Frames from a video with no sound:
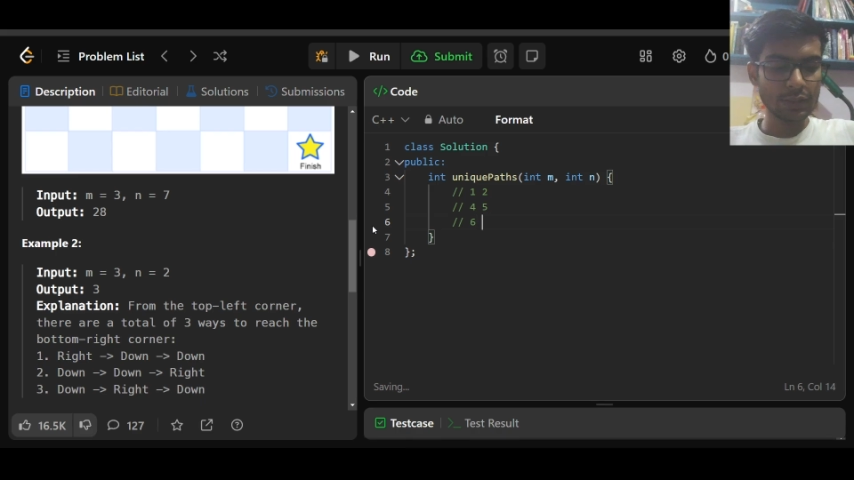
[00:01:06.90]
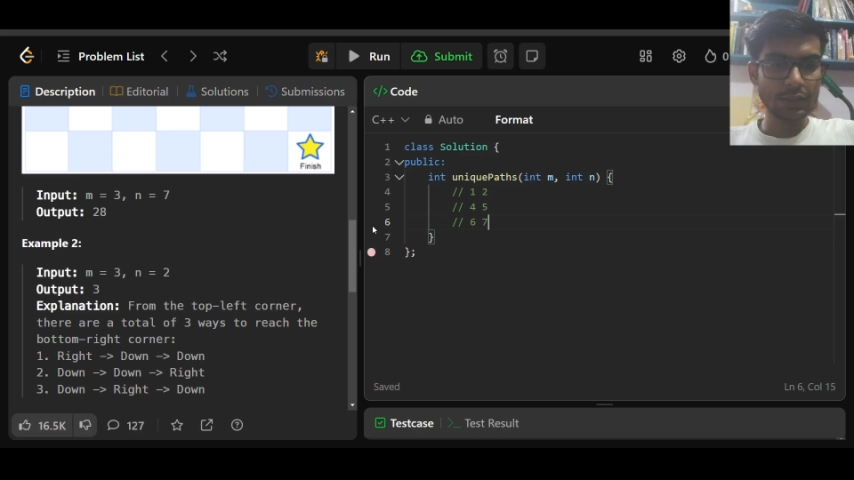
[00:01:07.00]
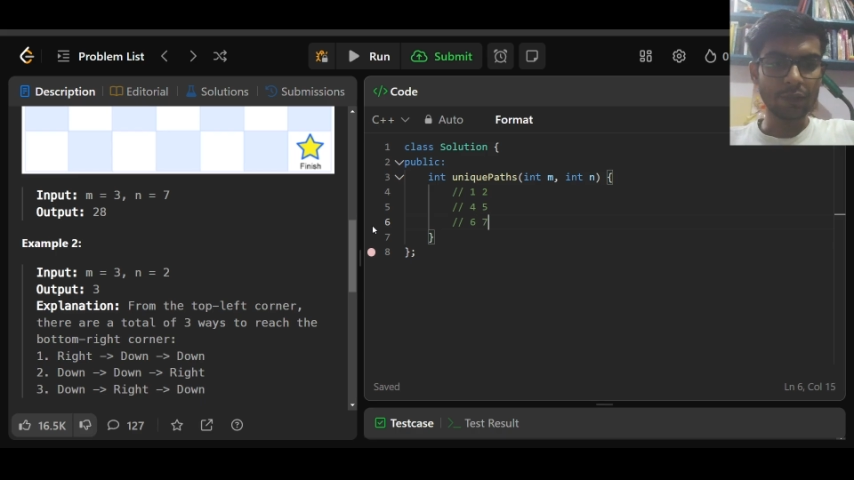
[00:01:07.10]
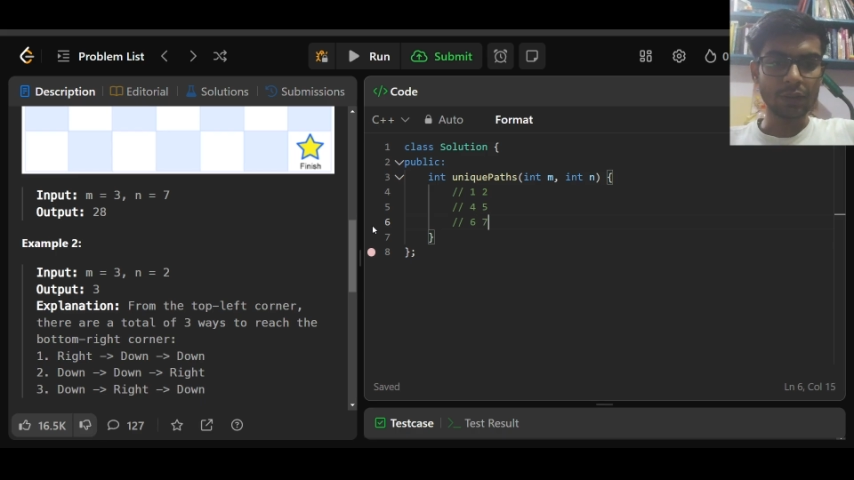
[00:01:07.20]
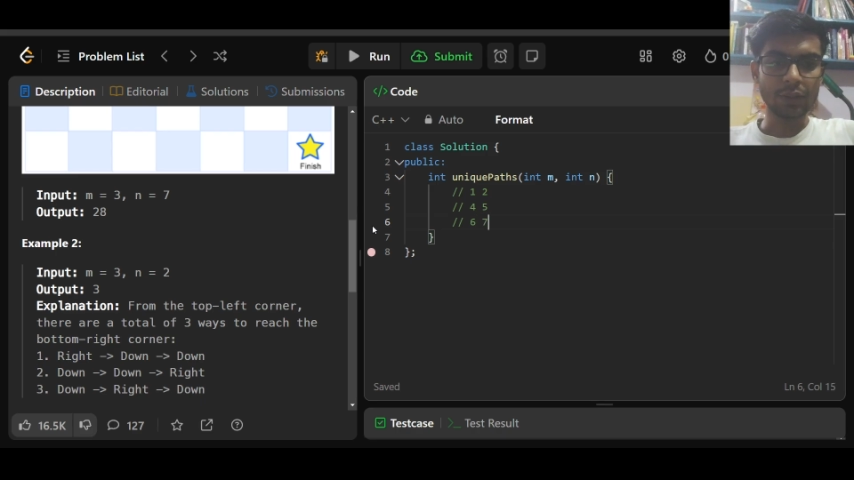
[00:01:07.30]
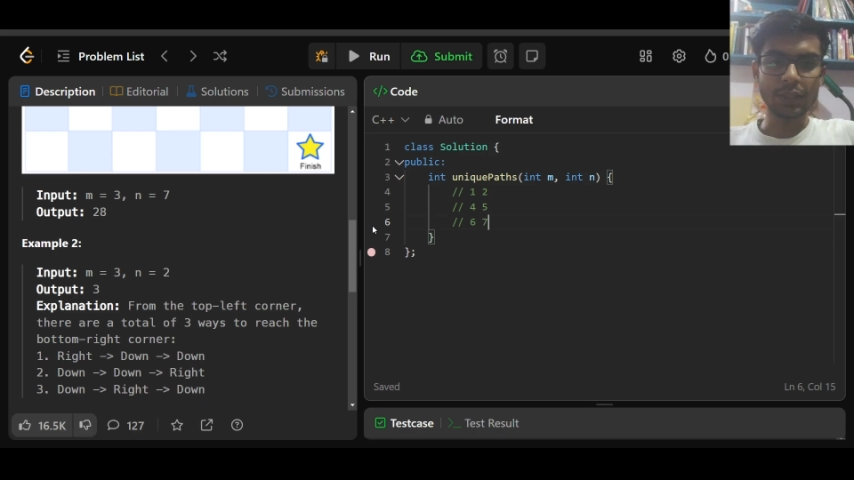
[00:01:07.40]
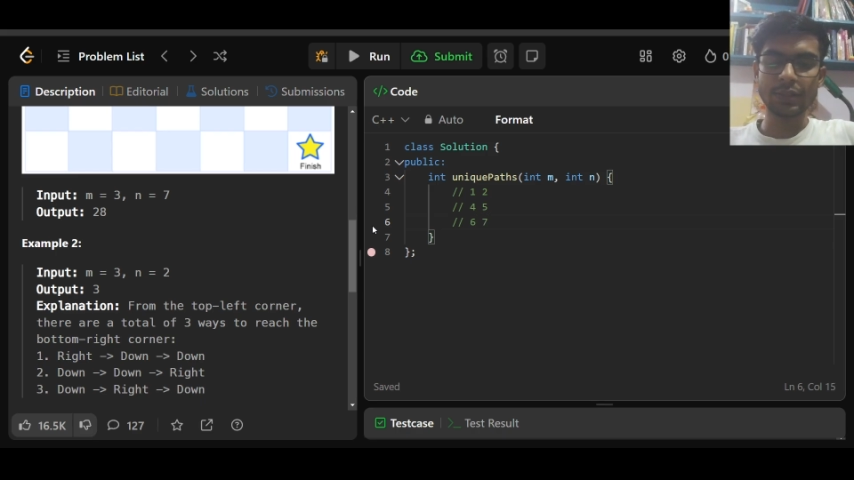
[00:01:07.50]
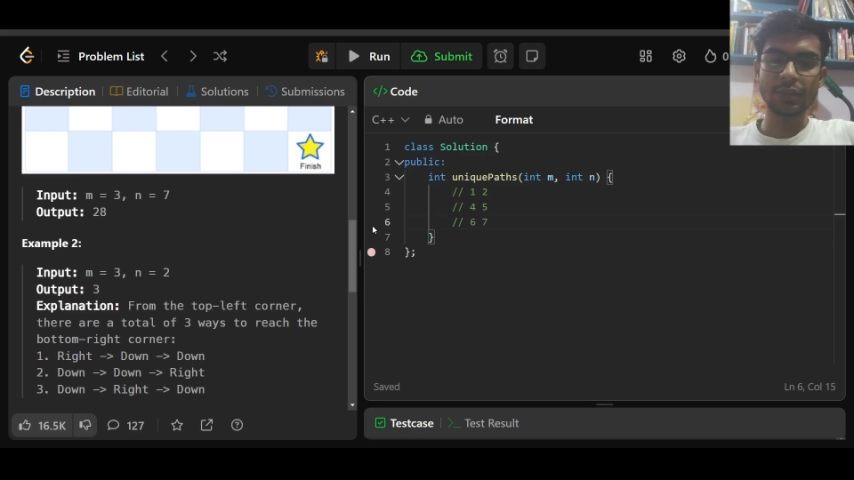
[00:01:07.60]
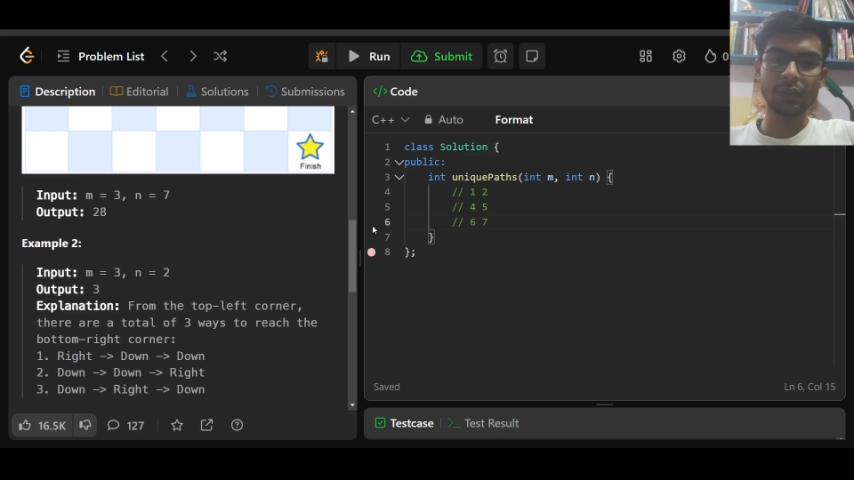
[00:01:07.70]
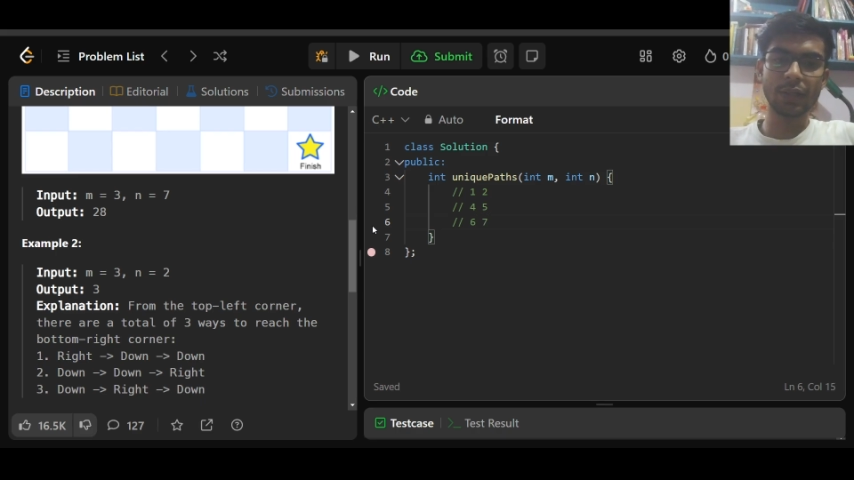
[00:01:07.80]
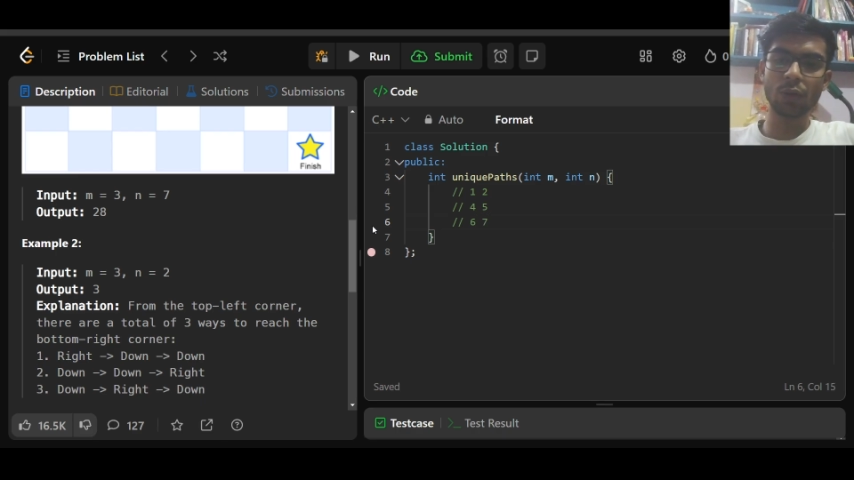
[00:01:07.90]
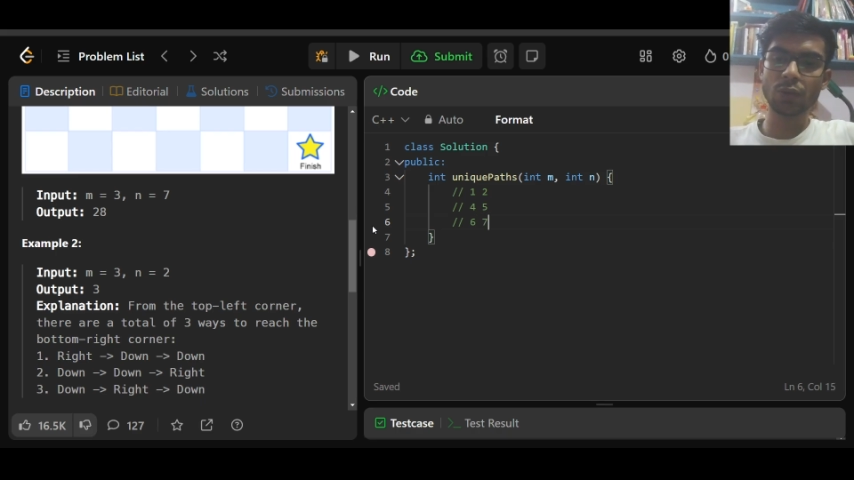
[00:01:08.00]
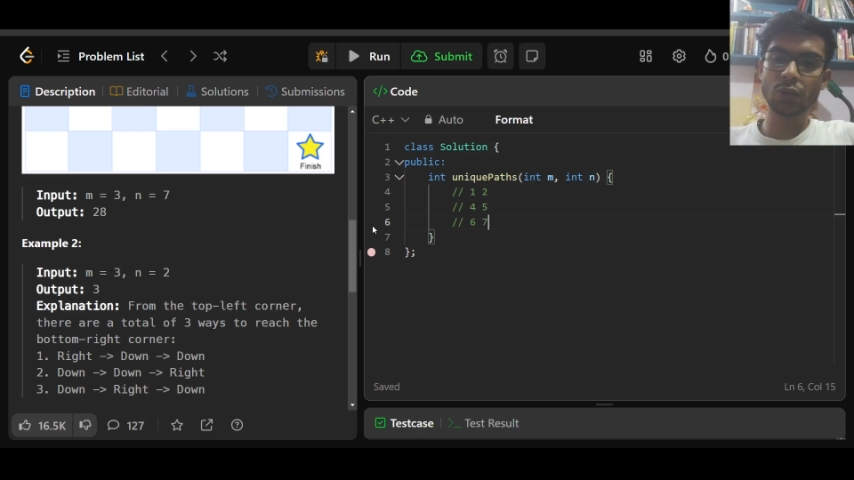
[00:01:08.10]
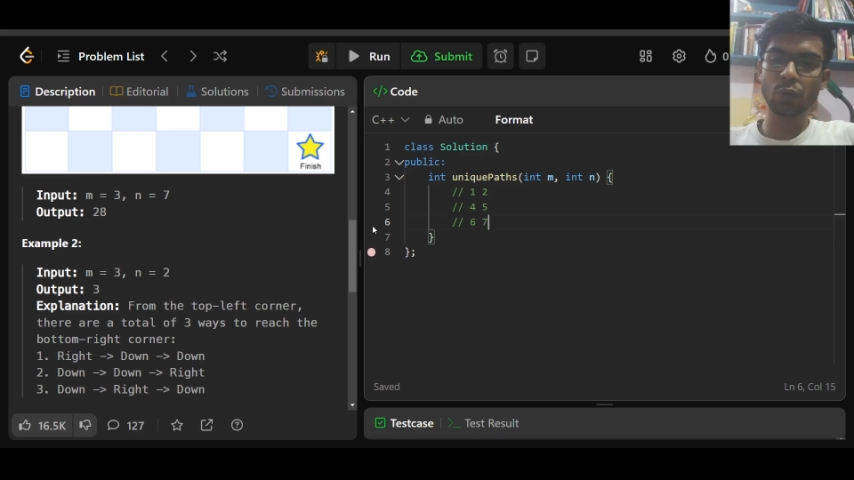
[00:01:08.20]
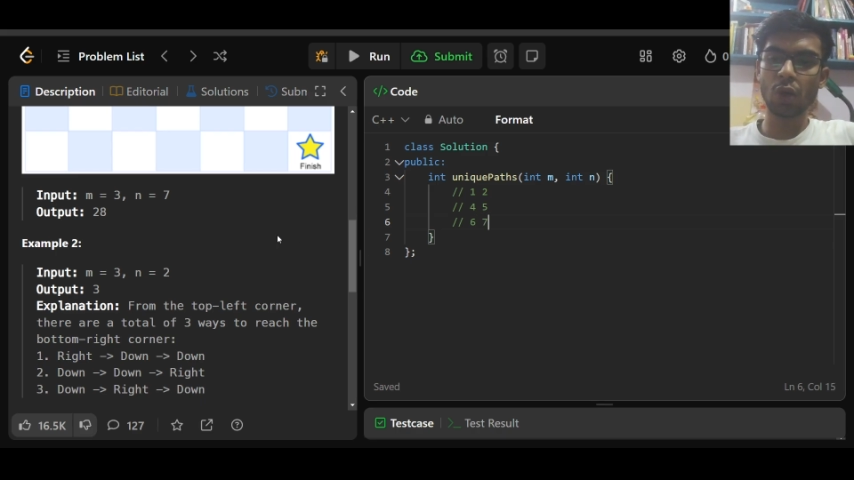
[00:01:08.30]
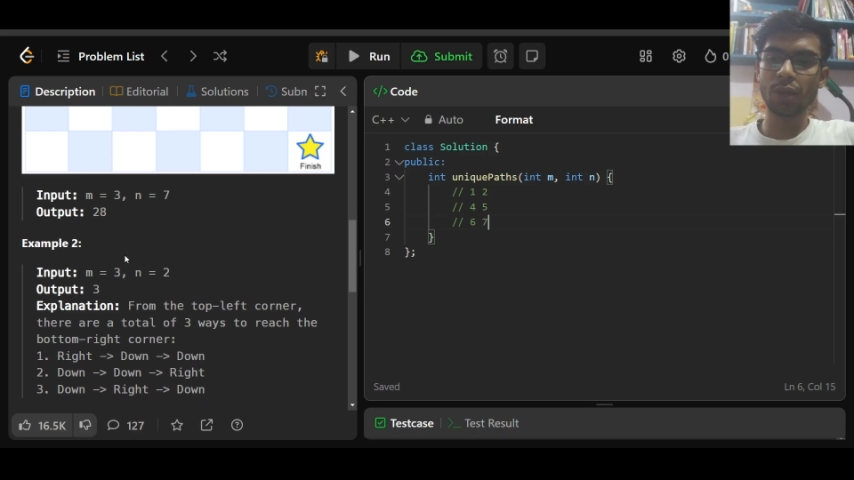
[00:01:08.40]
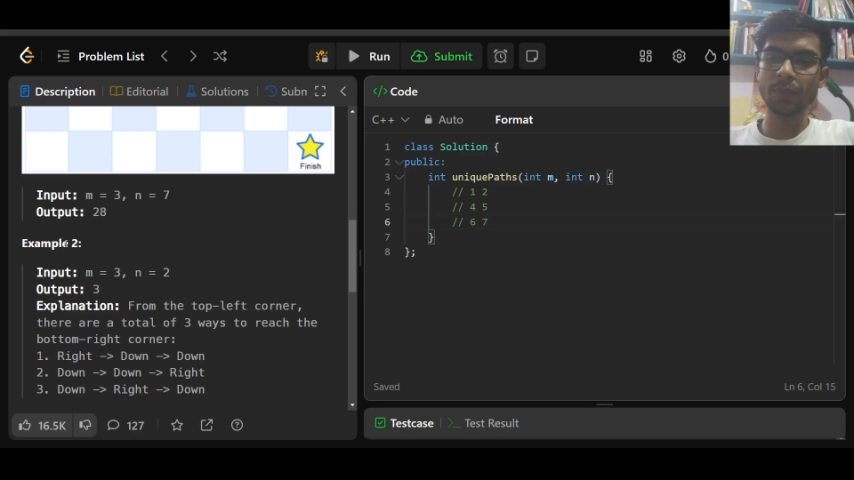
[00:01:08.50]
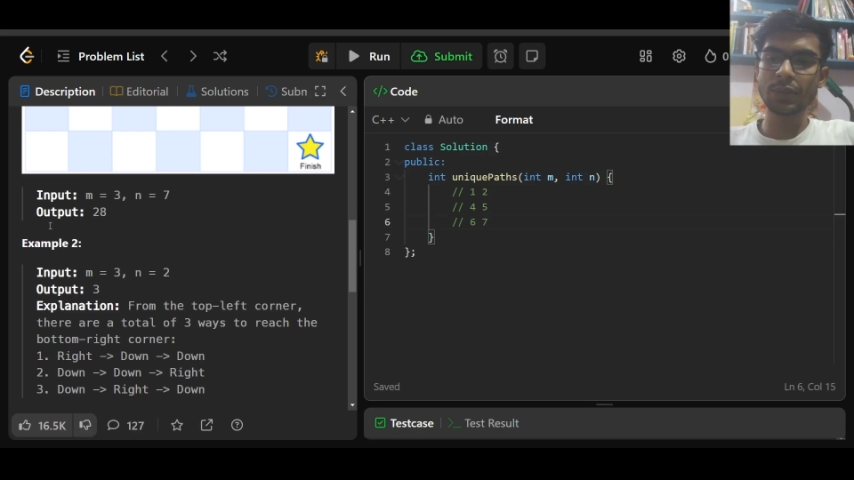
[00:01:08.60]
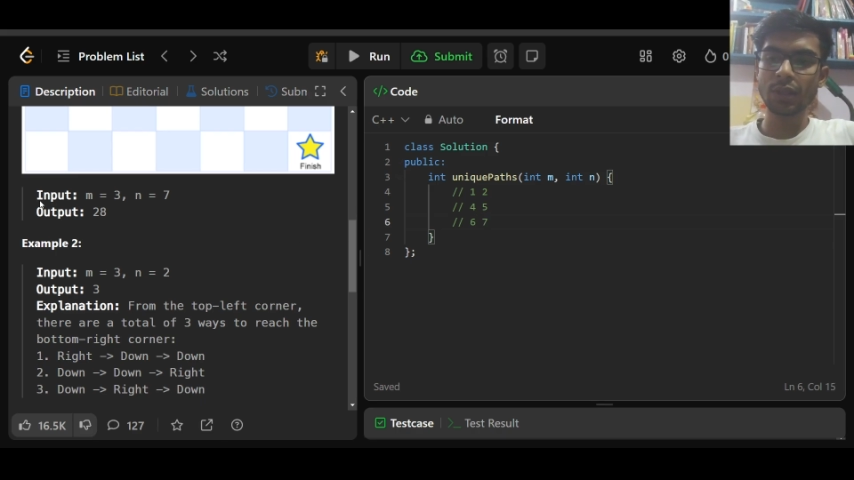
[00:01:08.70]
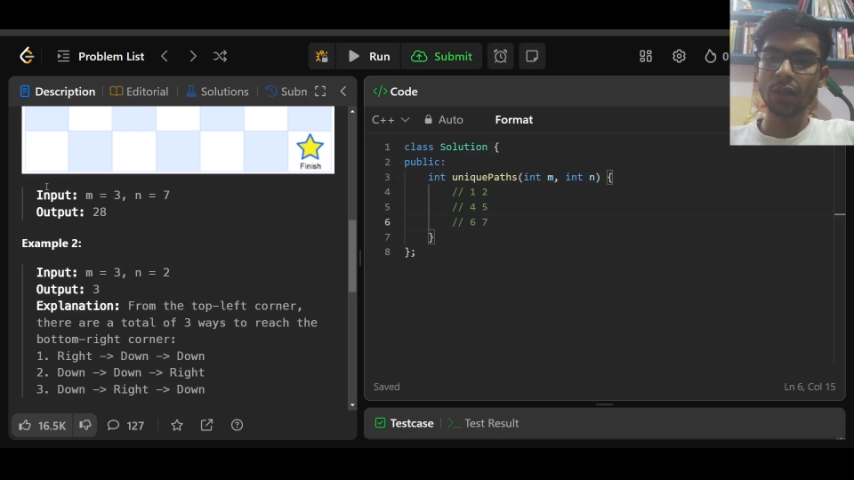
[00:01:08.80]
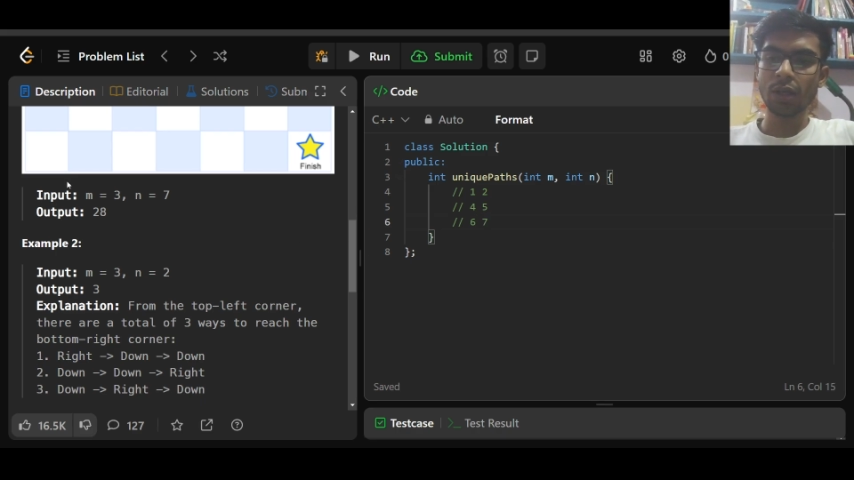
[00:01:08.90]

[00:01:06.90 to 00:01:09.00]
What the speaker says: 7. Yes, three rows, two columns.